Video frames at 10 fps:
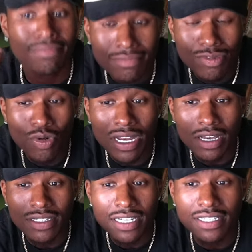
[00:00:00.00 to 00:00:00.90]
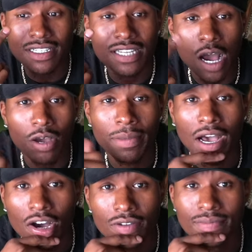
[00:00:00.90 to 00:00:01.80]
what else is it to talk
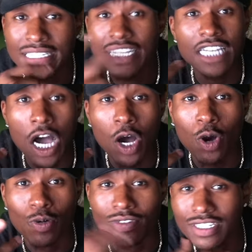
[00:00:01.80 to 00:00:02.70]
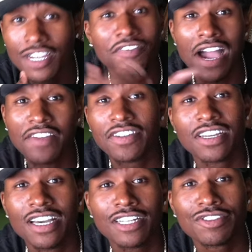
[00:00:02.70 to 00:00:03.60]
about? She's gone to fight for the
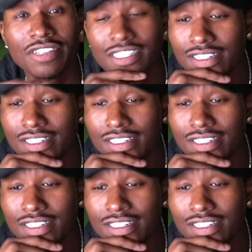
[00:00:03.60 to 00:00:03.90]
country.